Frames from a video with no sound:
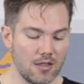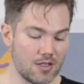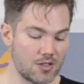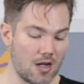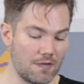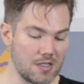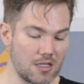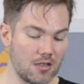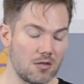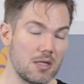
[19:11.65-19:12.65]
This coffee is
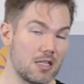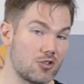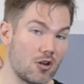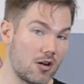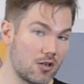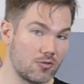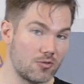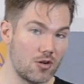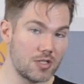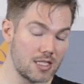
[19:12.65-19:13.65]
a little bit darker
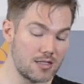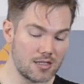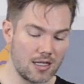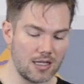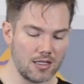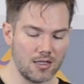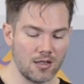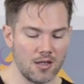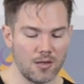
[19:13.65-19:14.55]
roasted slightly.